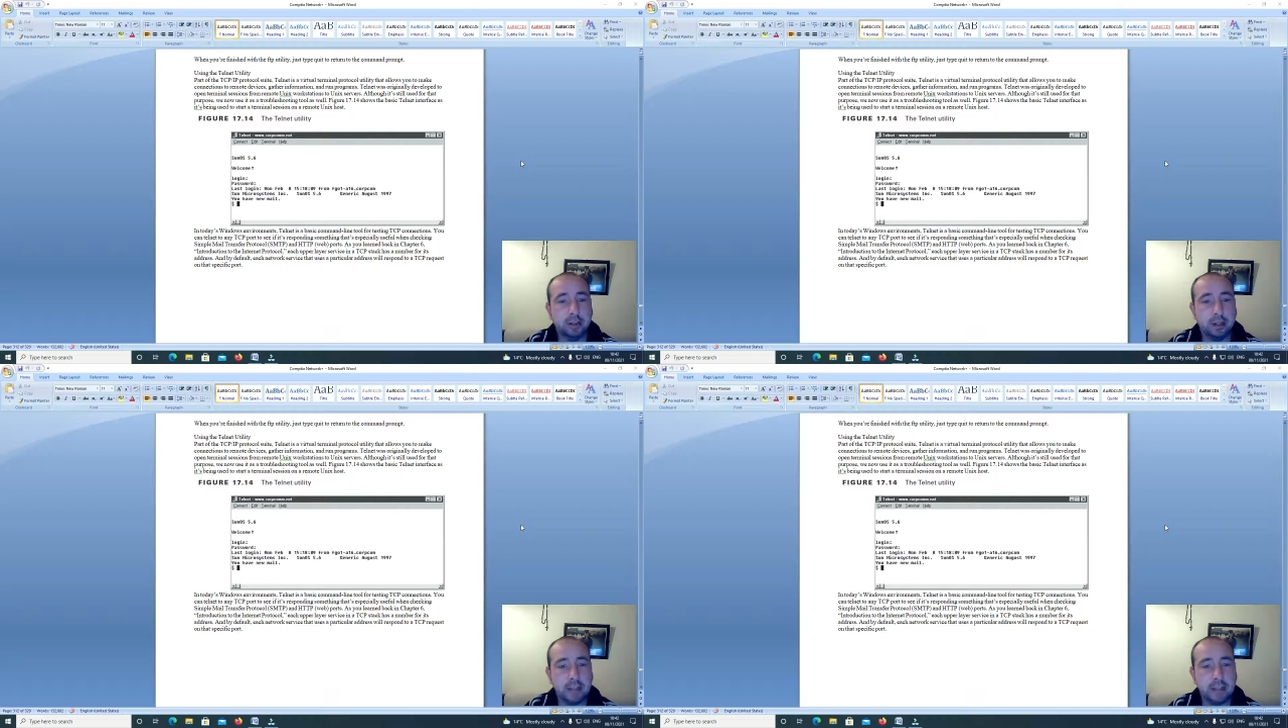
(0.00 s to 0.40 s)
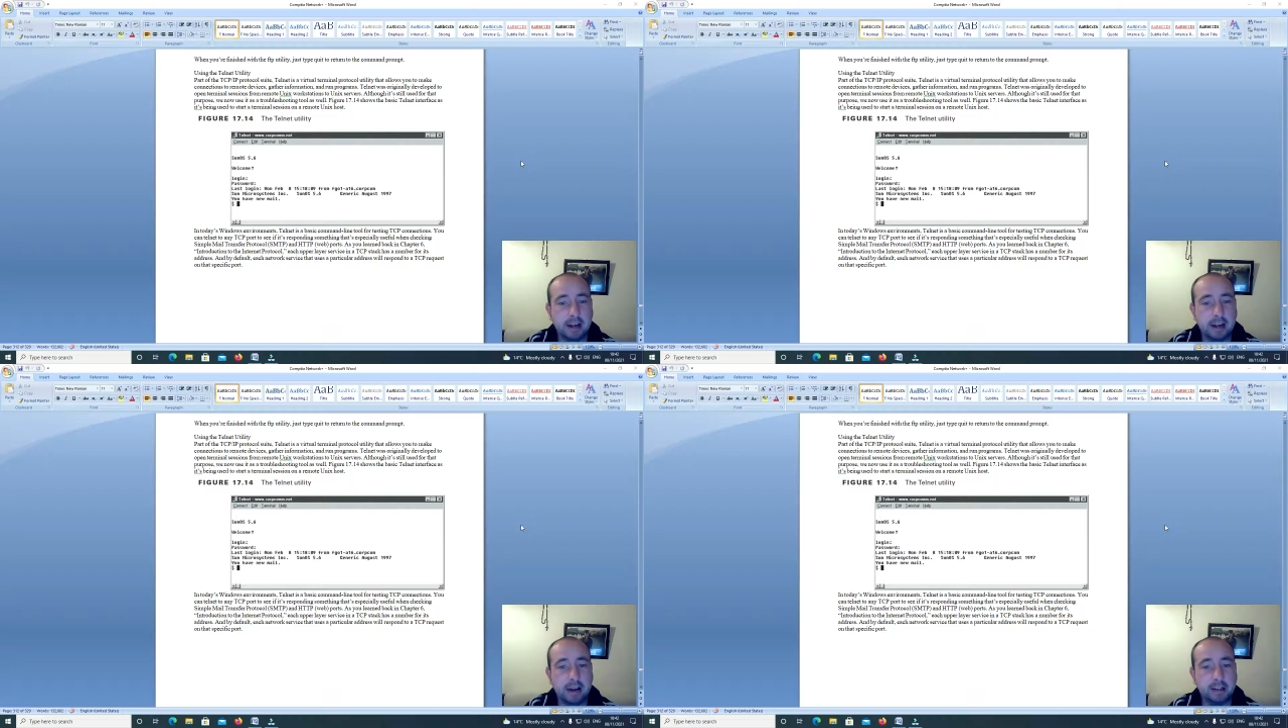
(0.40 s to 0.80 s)

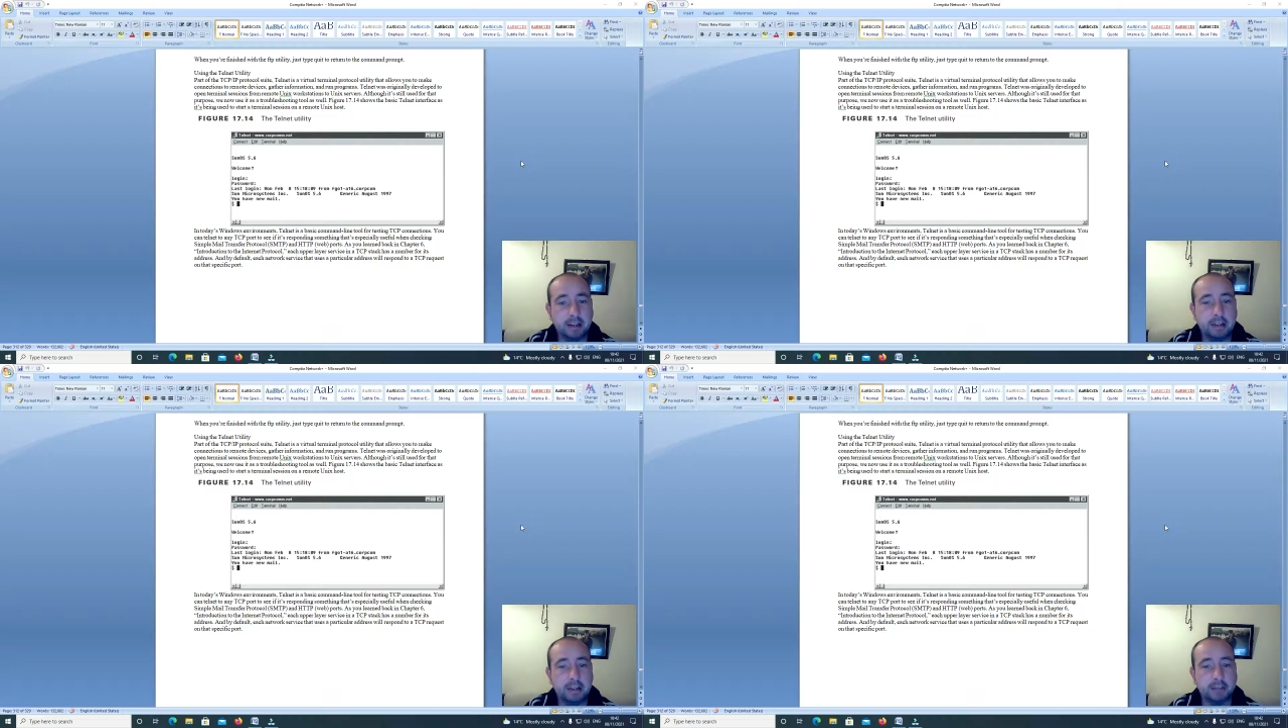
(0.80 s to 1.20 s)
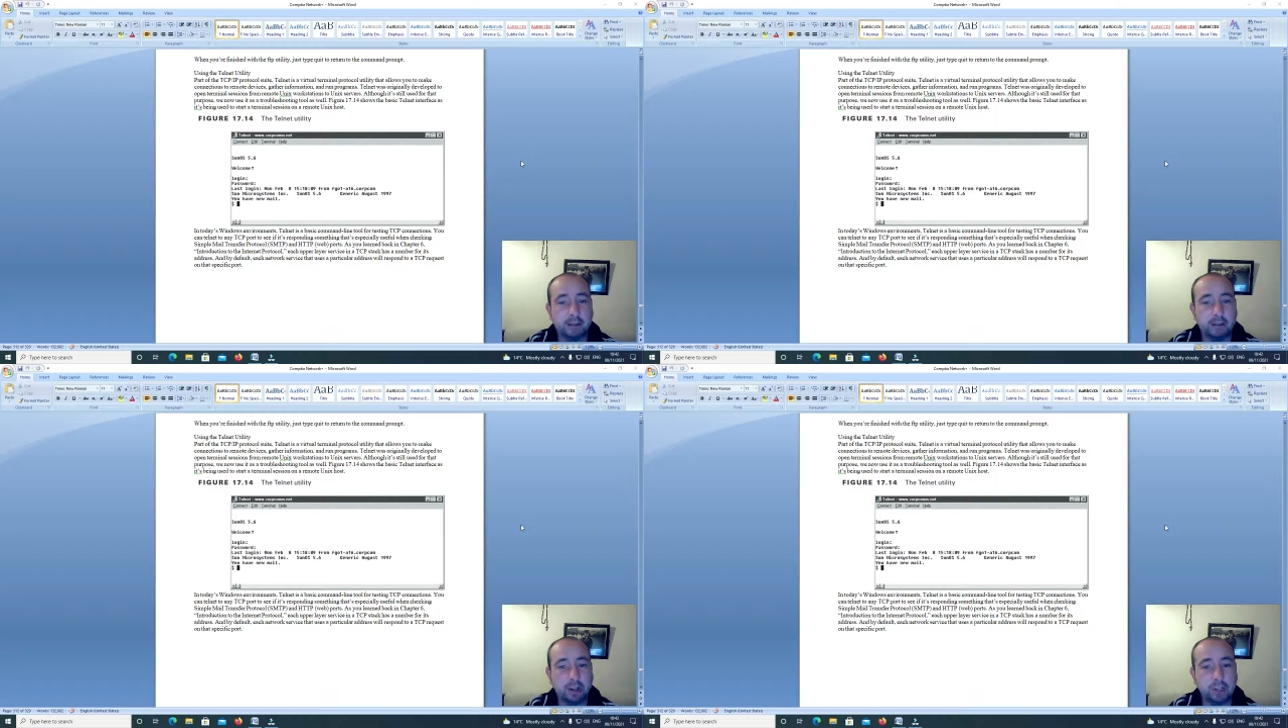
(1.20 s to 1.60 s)
Telnet is a
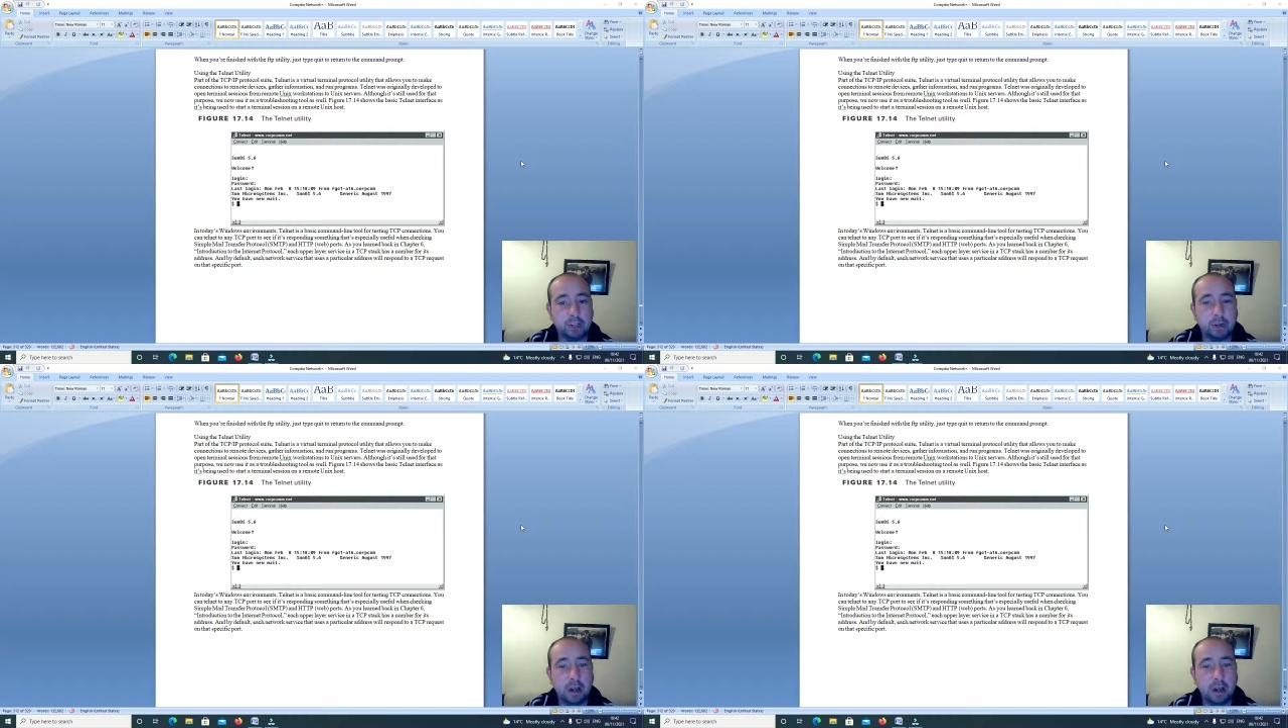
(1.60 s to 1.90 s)
virtual